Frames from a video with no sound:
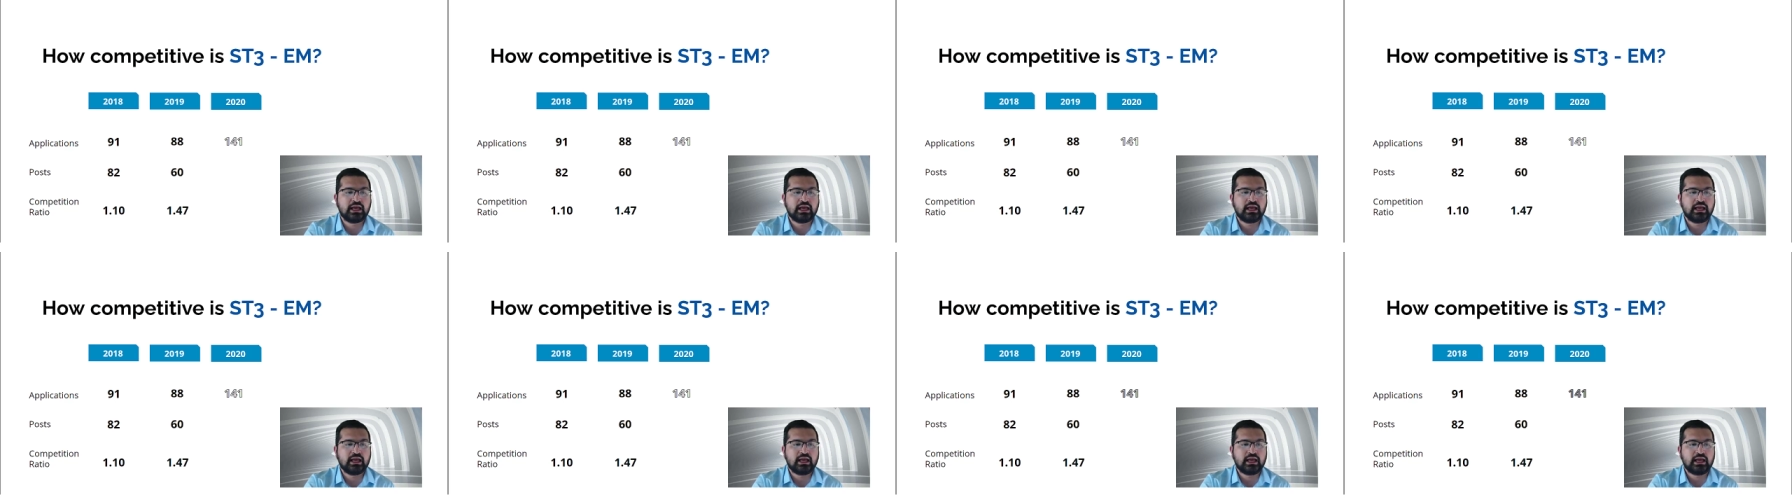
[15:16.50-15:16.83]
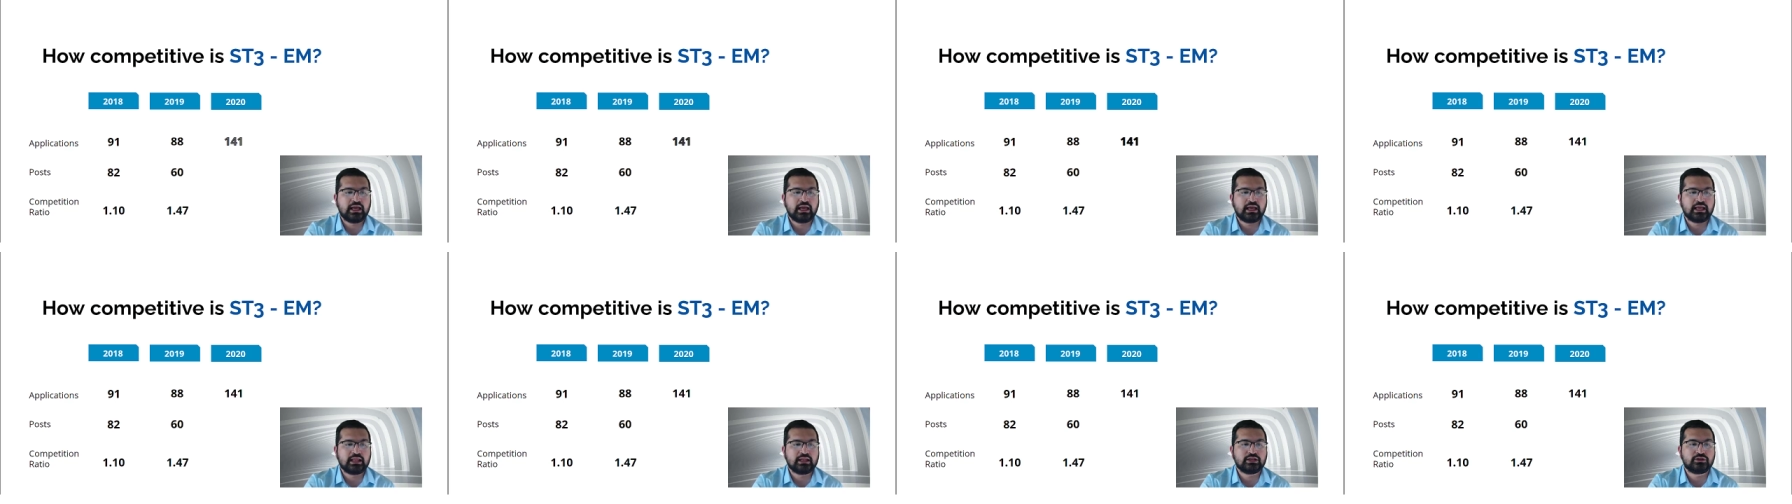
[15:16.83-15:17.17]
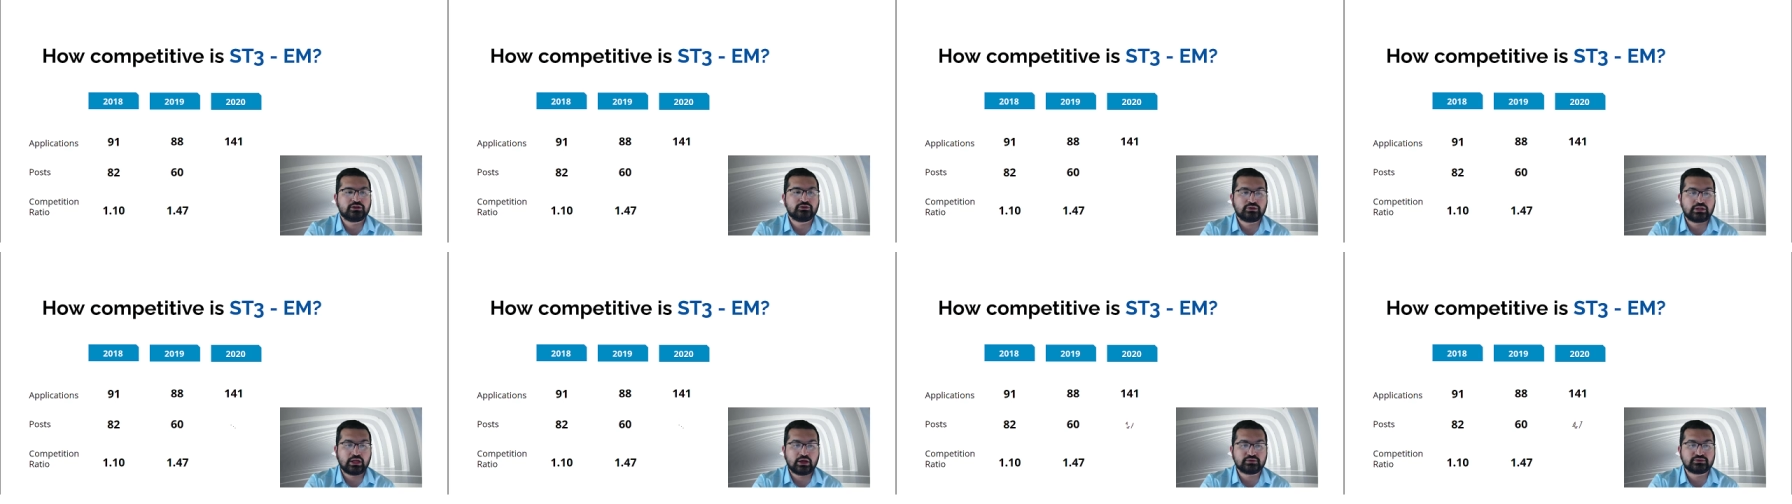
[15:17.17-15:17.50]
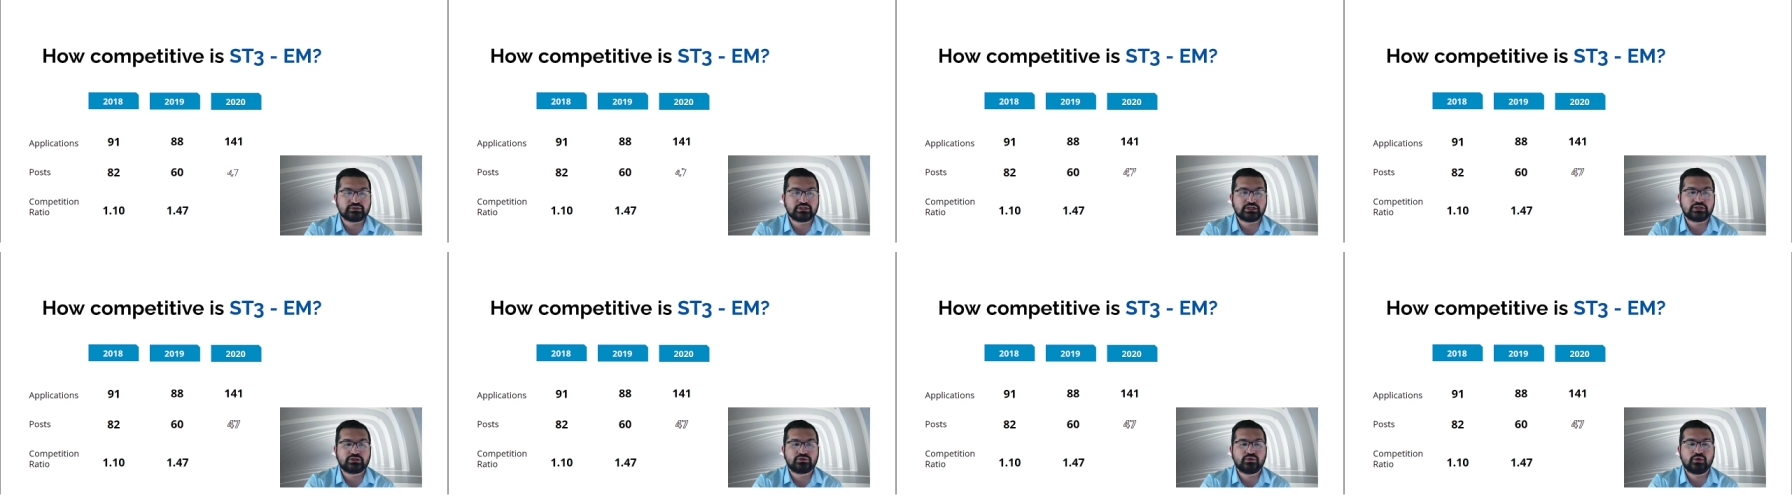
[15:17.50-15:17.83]
in
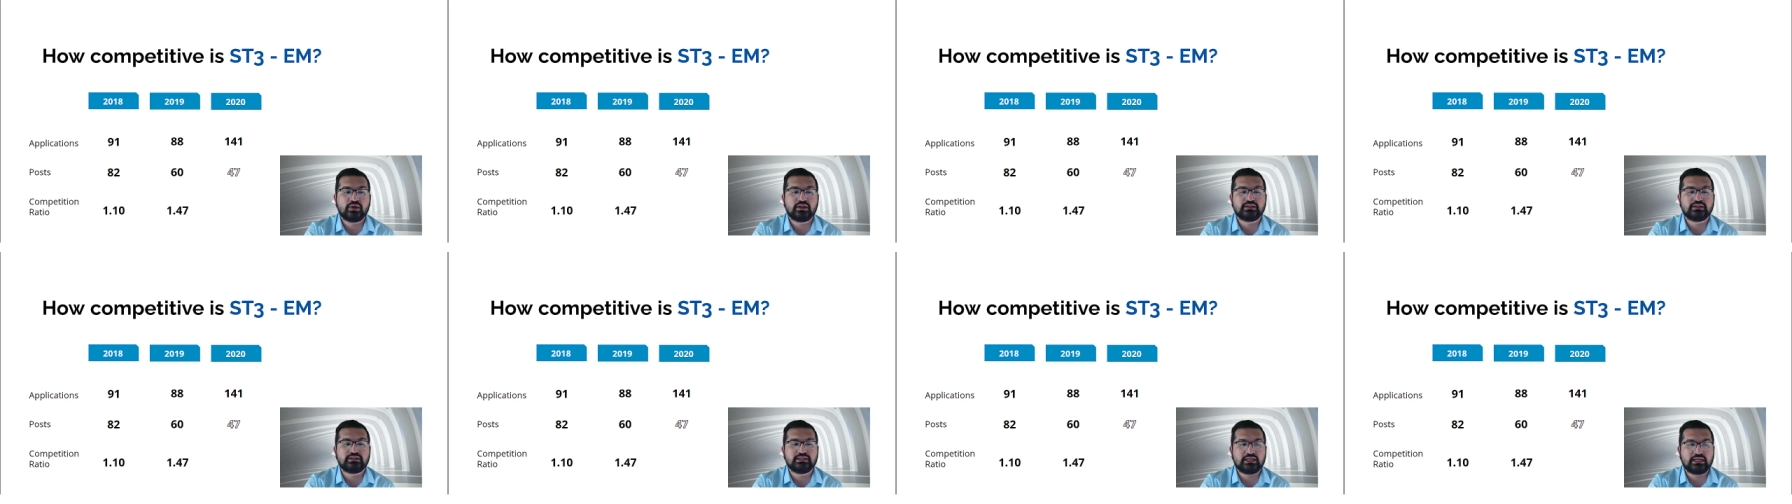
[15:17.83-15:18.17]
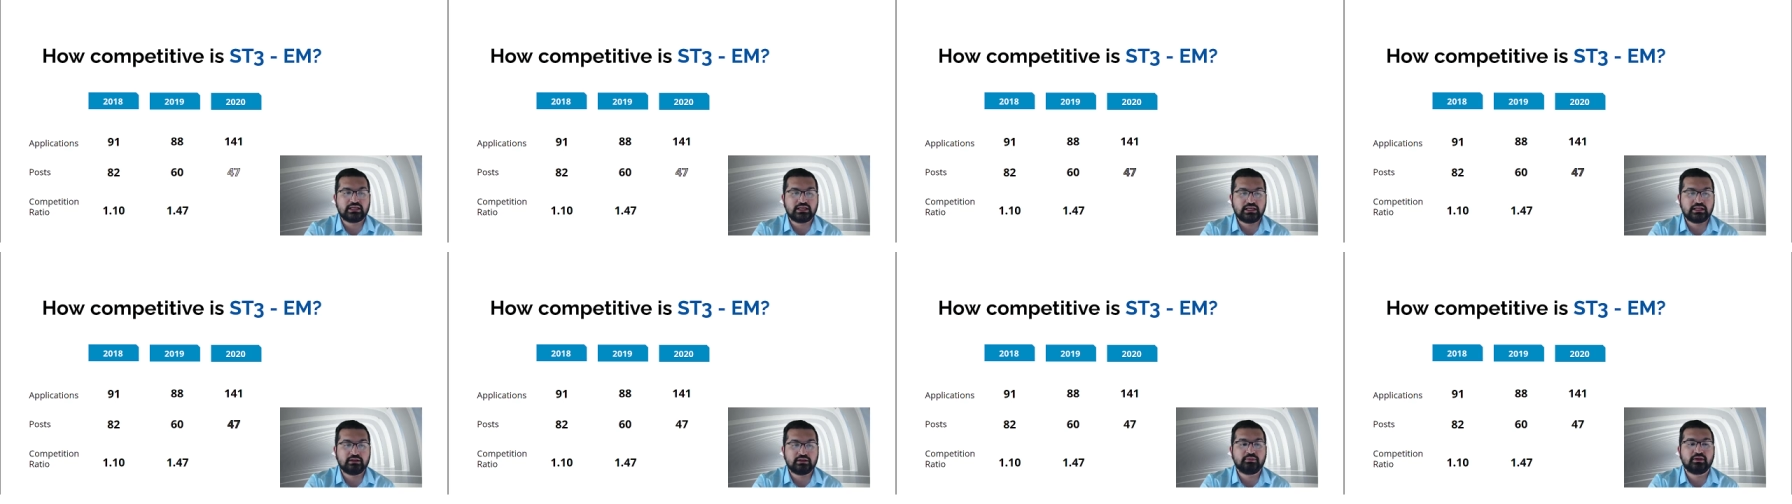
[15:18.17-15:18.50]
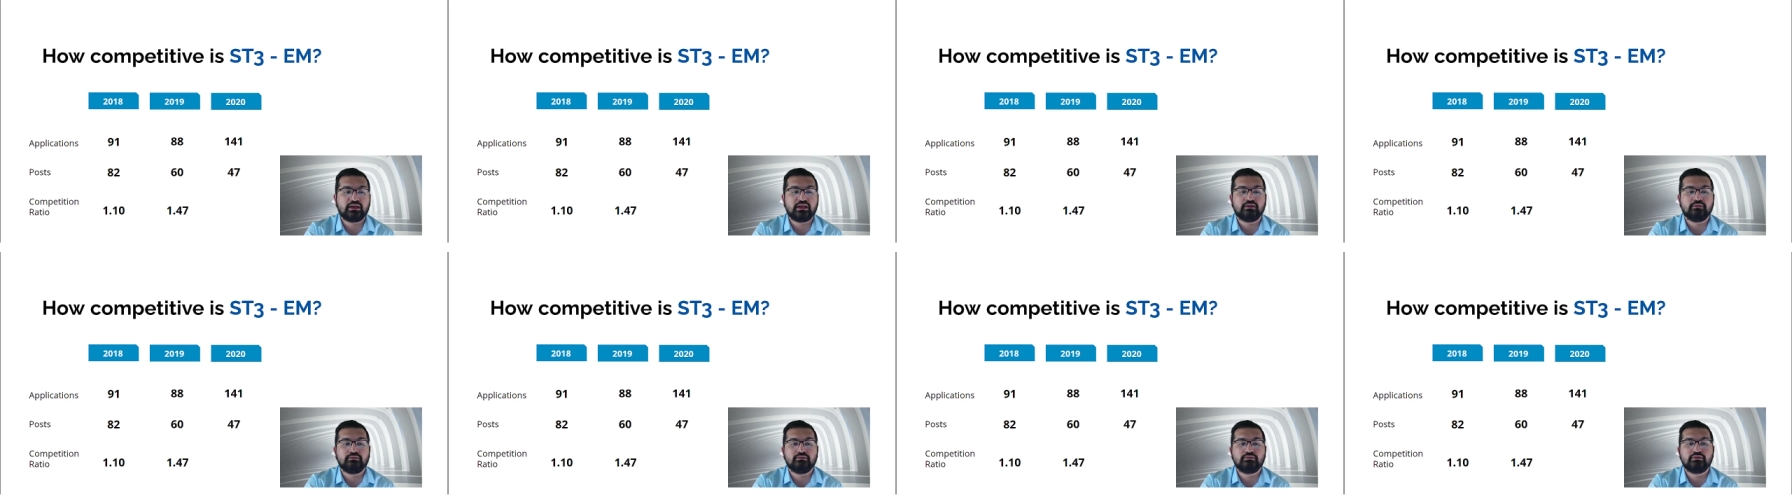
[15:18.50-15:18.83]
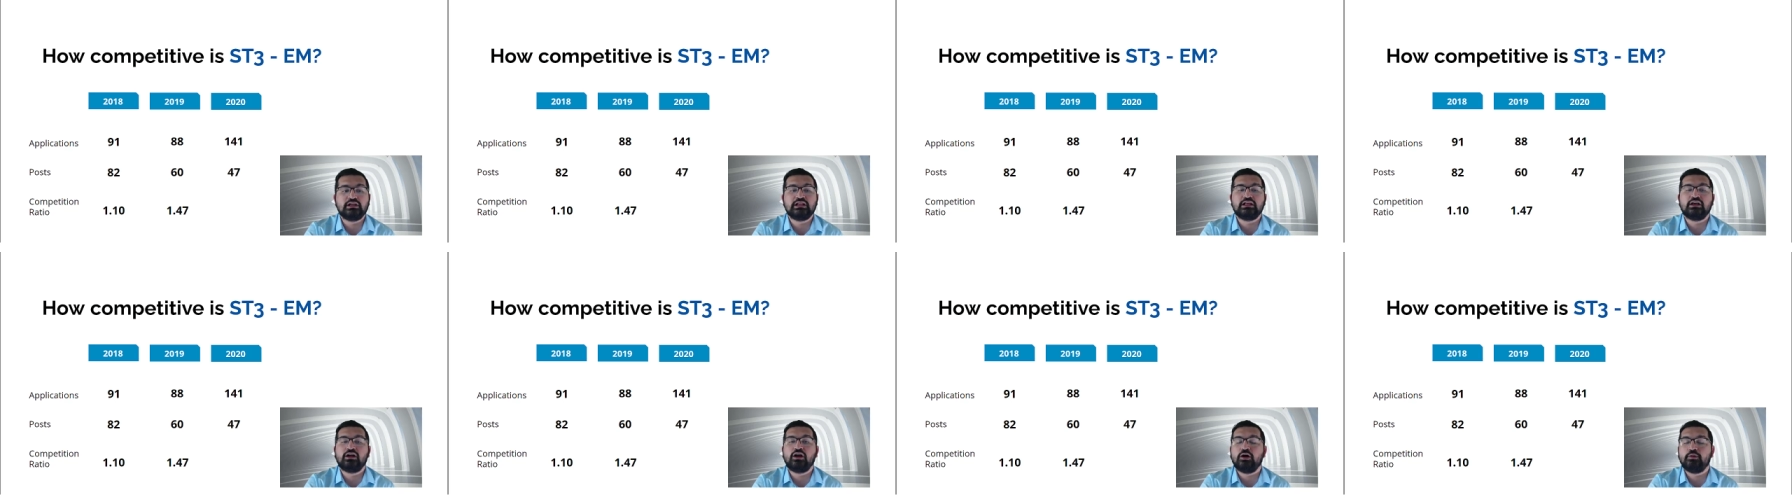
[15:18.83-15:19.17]
2020 it became
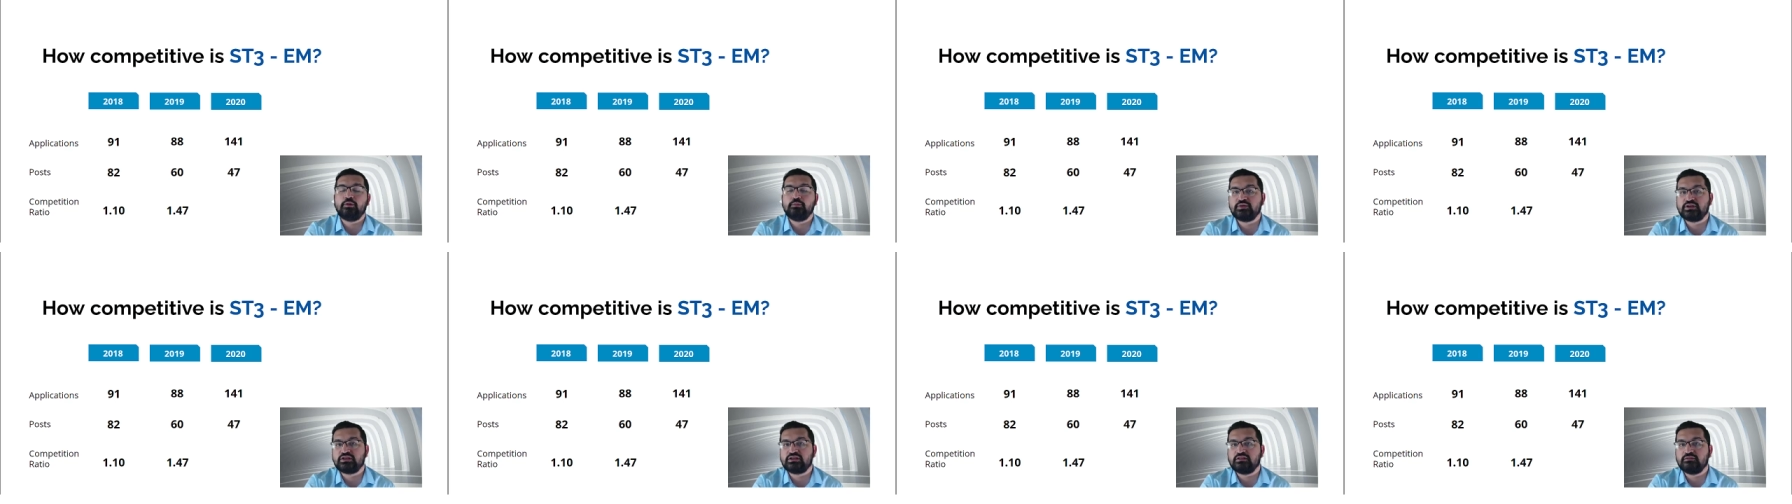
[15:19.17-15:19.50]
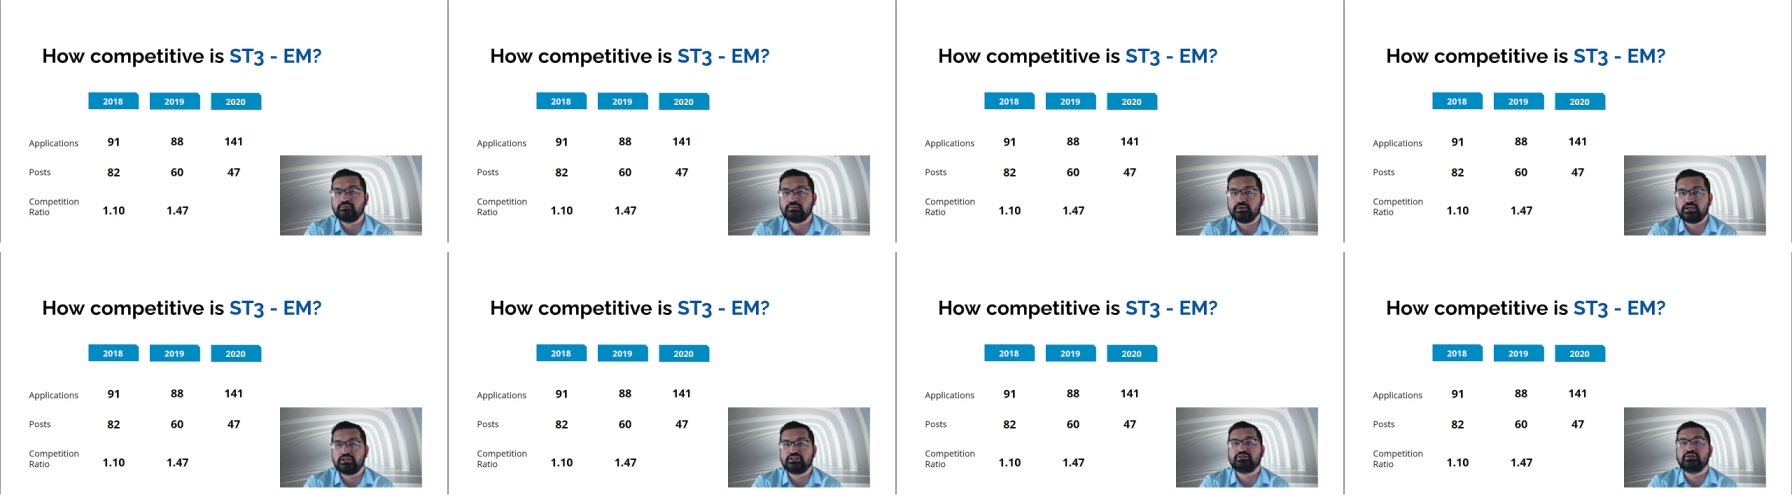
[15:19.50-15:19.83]
really competitive because